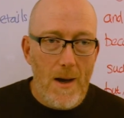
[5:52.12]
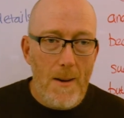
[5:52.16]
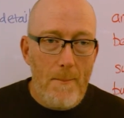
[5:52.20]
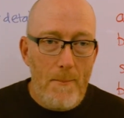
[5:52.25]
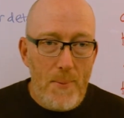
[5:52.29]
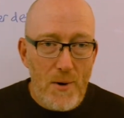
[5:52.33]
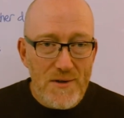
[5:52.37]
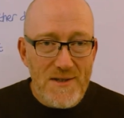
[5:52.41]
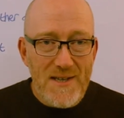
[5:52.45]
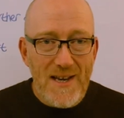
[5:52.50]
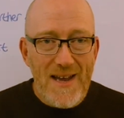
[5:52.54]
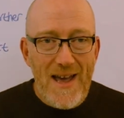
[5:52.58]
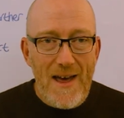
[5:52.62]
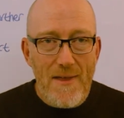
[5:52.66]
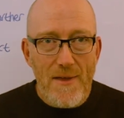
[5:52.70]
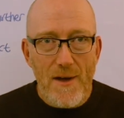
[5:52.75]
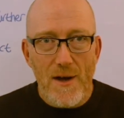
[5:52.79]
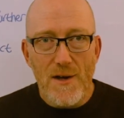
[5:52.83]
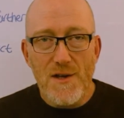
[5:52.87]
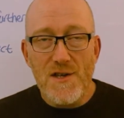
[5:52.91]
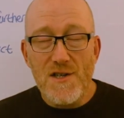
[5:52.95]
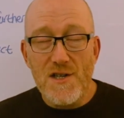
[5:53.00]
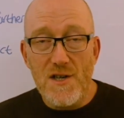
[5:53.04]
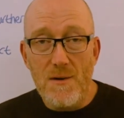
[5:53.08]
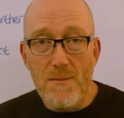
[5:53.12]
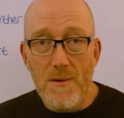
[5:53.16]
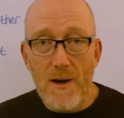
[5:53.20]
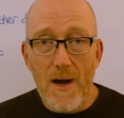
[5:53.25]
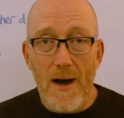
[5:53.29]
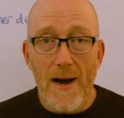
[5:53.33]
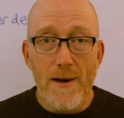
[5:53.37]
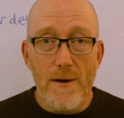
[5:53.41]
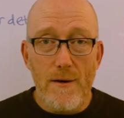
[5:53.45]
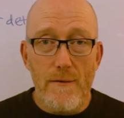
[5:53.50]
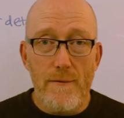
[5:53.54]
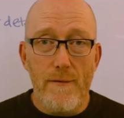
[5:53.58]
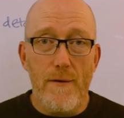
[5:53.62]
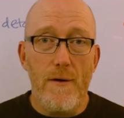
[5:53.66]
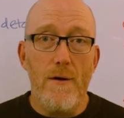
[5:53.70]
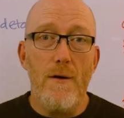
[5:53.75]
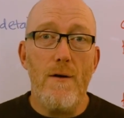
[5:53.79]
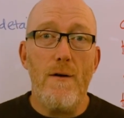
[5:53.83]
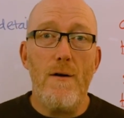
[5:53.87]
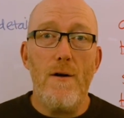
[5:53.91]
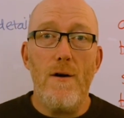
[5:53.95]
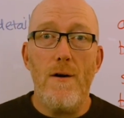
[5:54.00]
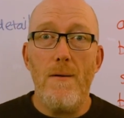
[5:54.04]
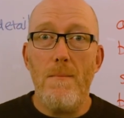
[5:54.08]
put together some kind of
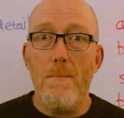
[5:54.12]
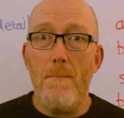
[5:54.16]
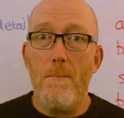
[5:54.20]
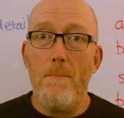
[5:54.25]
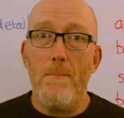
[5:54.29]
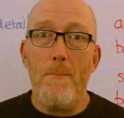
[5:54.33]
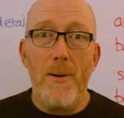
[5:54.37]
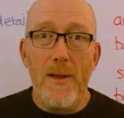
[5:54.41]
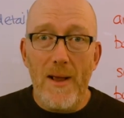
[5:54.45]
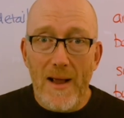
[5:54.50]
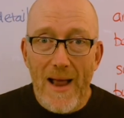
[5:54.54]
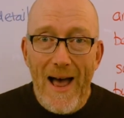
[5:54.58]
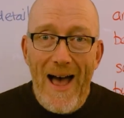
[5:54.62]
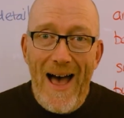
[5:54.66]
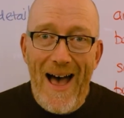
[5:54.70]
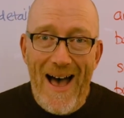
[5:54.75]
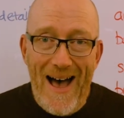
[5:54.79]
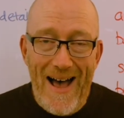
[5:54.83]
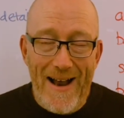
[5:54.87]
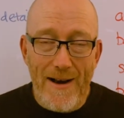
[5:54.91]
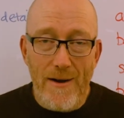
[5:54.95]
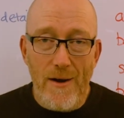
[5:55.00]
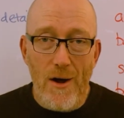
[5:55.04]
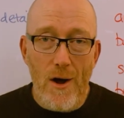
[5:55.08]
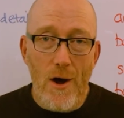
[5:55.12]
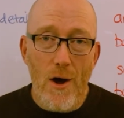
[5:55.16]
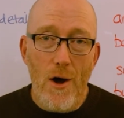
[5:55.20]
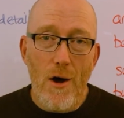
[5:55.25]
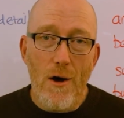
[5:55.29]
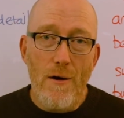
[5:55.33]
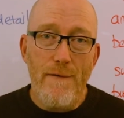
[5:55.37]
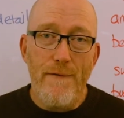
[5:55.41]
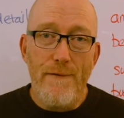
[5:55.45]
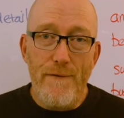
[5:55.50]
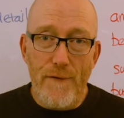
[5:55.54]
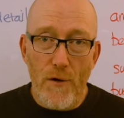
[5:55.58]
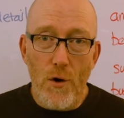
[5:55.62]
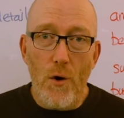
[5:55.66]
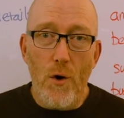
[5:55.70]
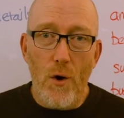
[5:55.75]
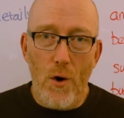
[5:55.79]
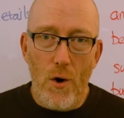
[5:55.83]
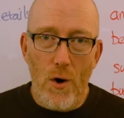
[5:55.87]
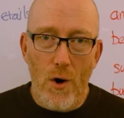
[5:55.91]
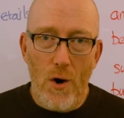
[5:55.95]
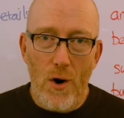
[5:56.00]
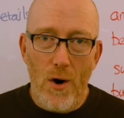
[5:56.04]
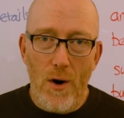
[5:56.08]
plan
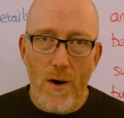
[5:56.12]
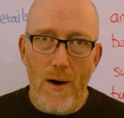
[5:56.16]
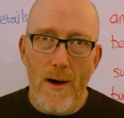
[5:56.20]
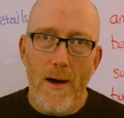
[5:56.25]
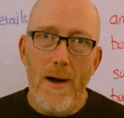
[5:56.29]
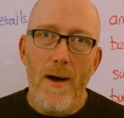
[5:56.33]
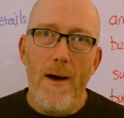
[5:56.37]
for